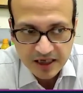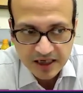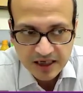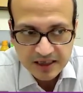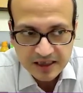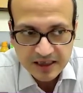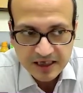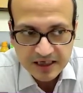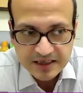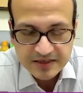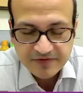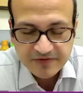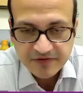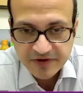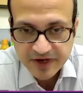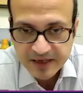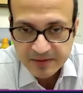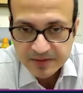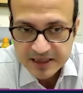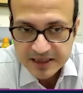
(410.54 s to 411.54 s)
They are
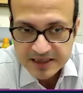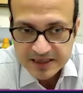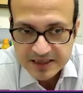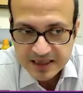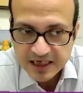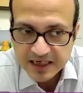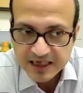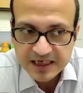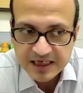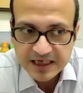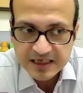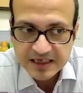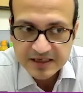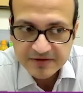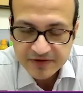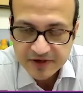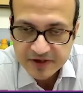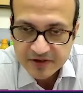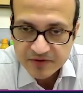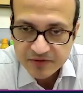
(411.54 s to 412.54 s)
framed in slightly
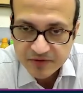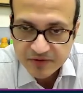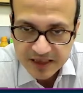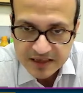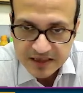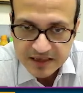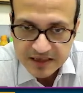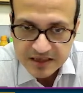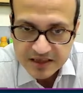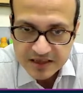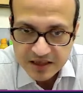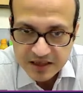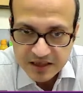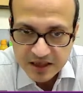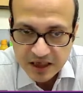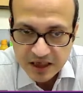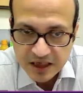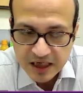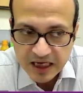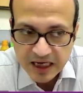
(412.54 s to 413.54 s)
different ways.
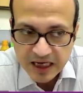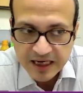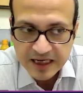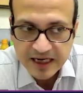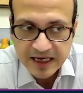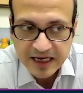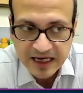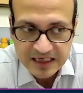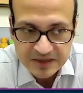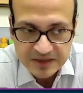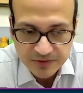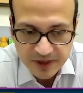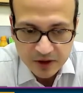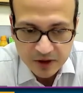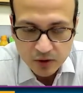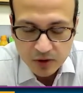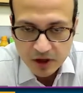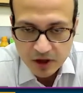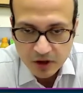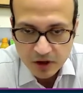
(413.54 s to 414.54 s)
And as we
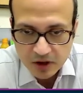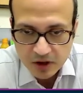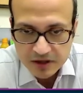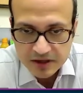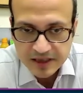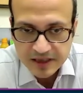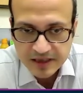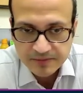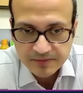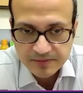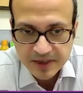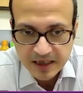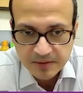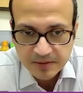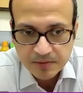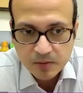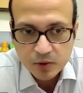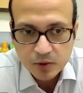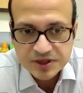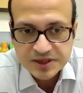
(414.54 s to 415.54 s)
go along, they
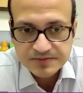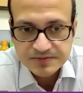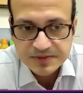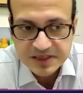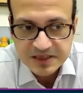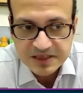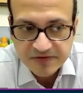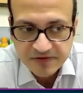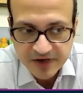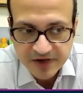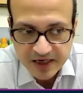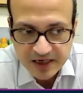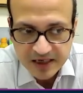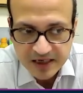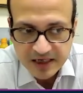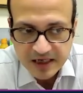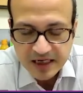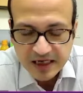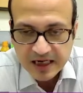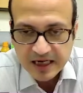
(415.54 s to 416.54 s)
become more specific
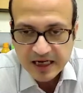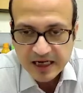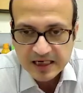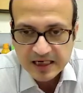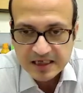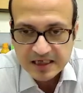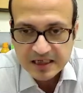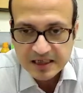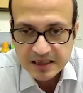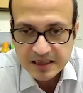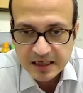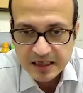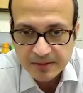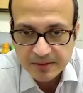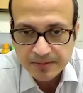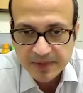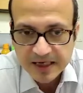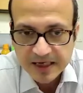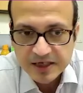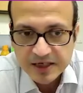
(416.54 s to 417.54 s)
and
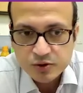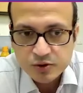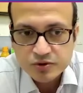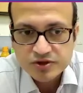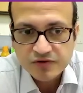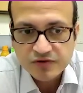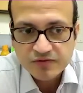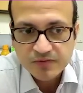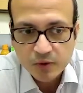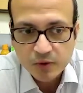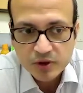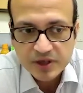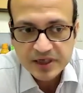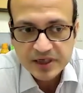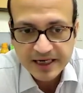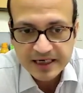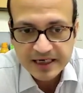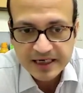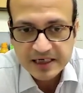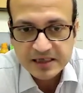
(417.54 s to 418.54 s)
make use of more
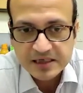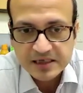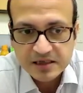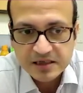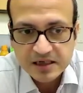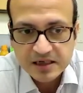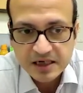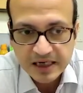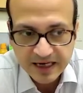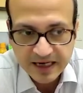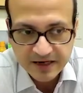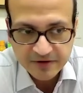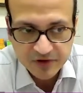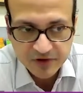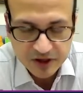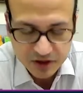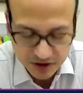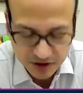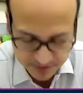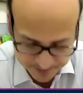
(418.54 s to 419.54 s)
technical language.